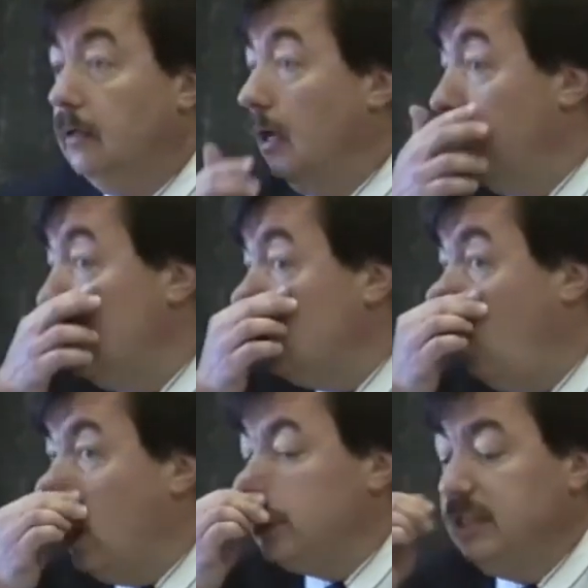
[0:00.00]
Now, these
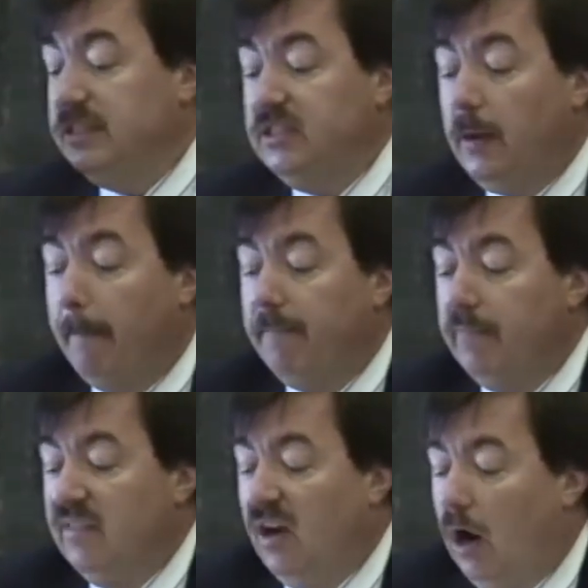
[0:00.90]
questions
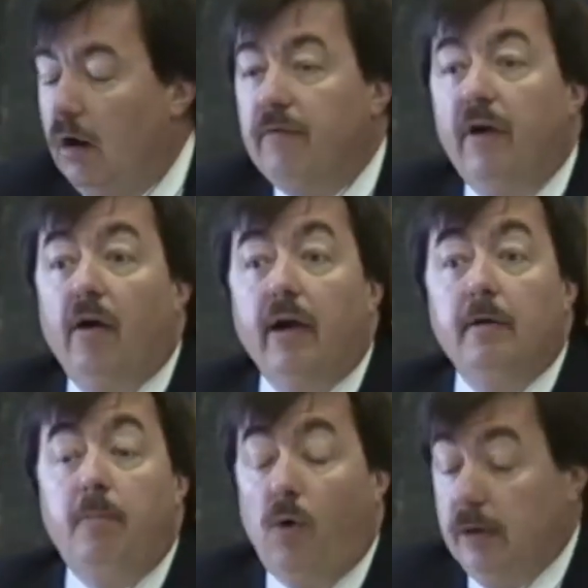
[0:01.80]
are very
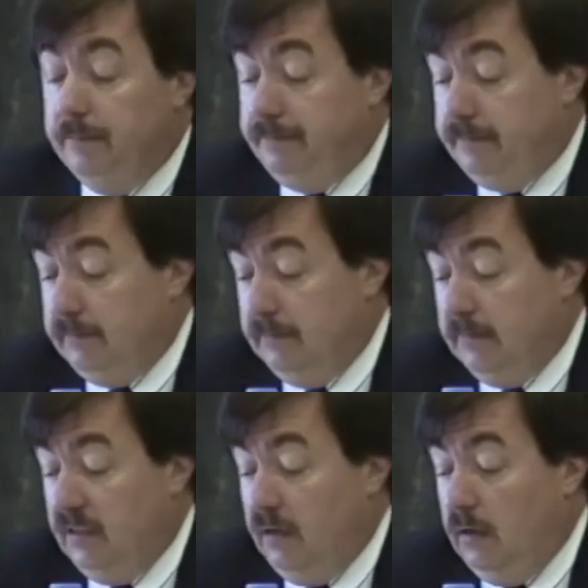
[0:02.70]
important,
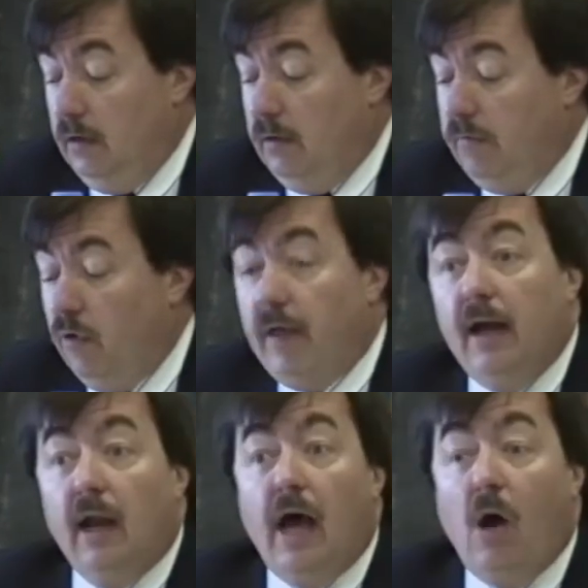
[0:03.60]
for
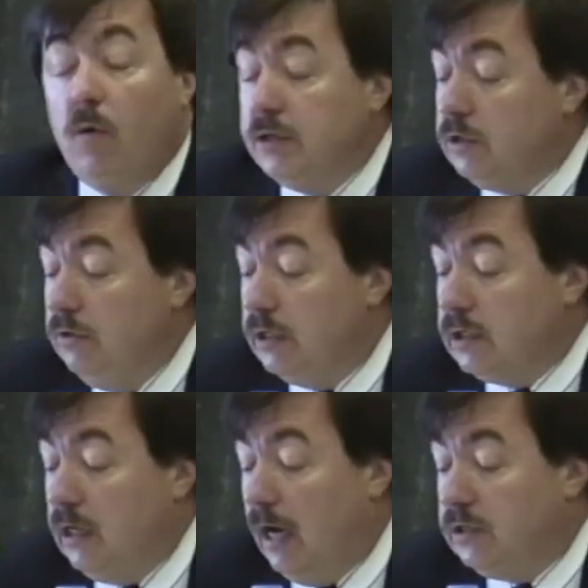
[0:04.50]
they allow us to
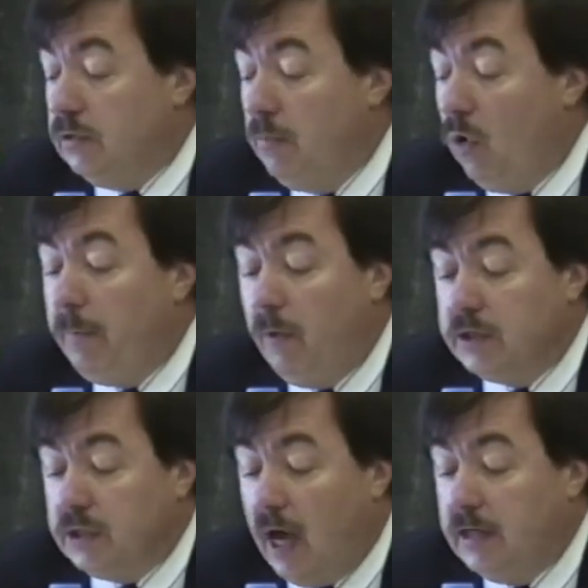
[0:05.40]
discuss more
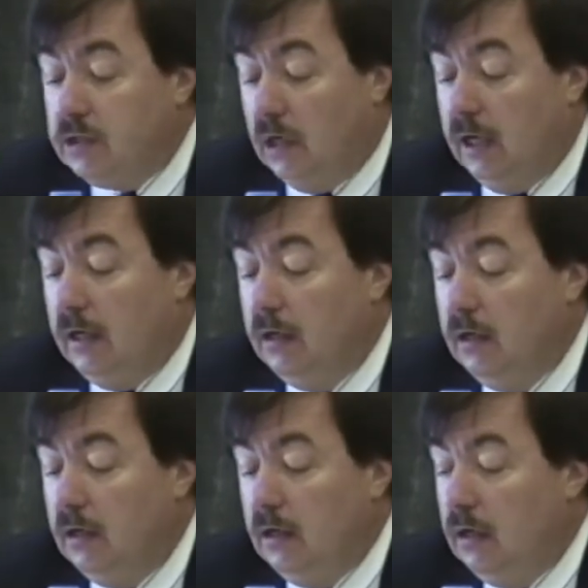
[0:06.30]
precisely
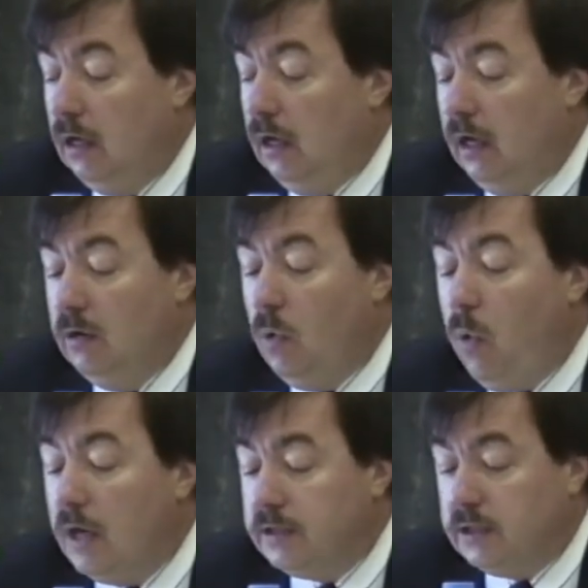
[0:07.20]
in
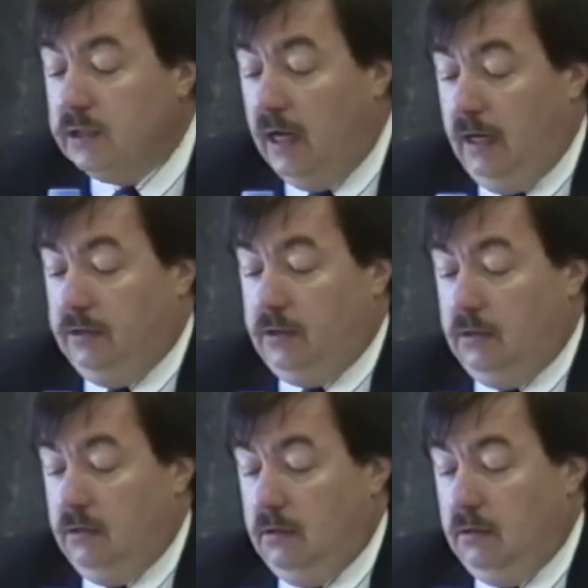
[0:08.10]
what
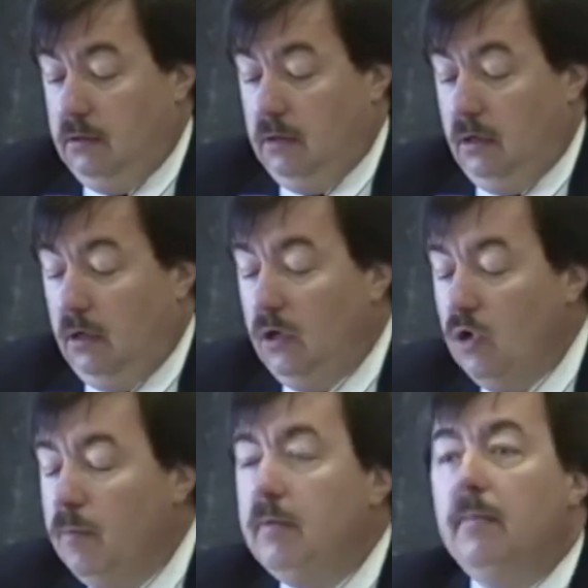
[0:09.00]
sense
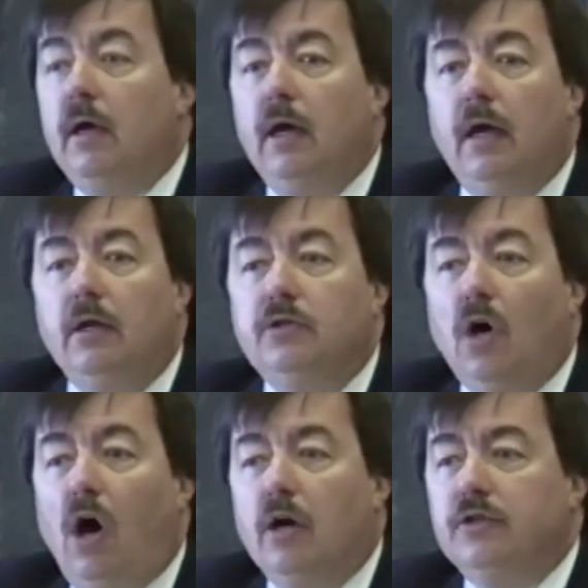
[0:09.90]
human beings
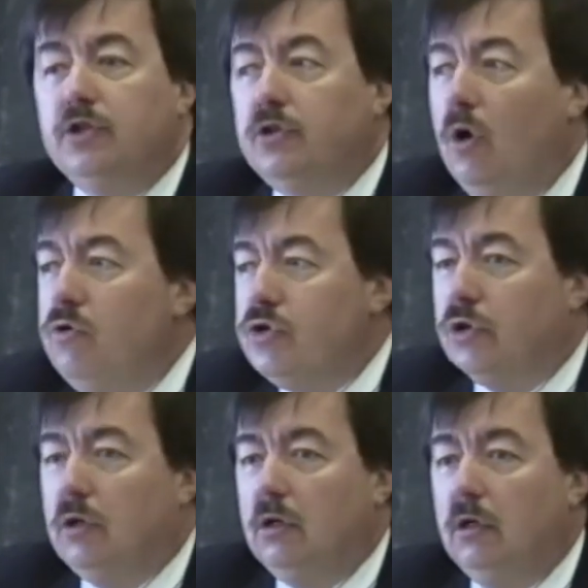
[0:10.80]
are
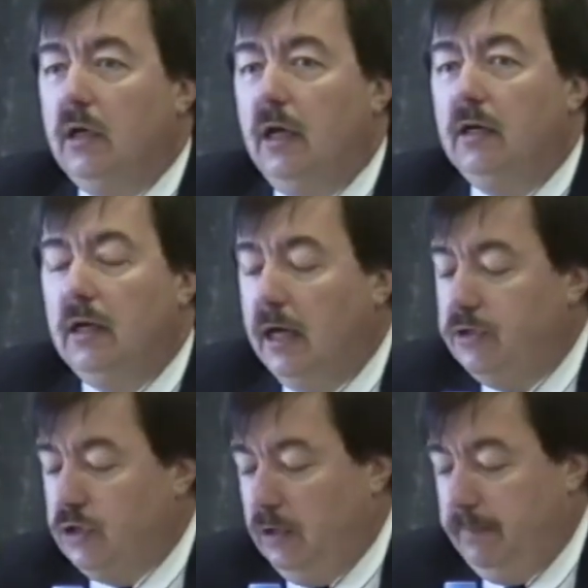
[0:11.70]
social in
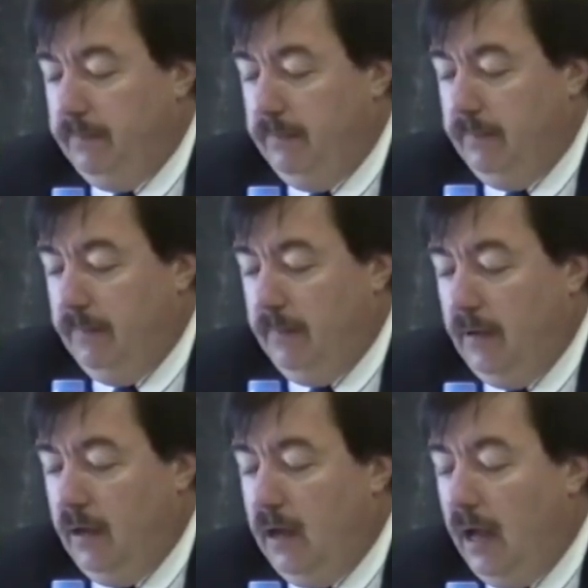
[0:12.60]
nature,
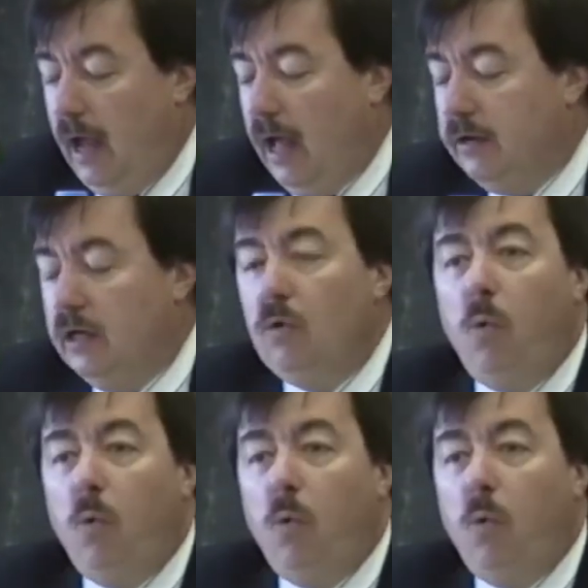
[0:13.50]
and in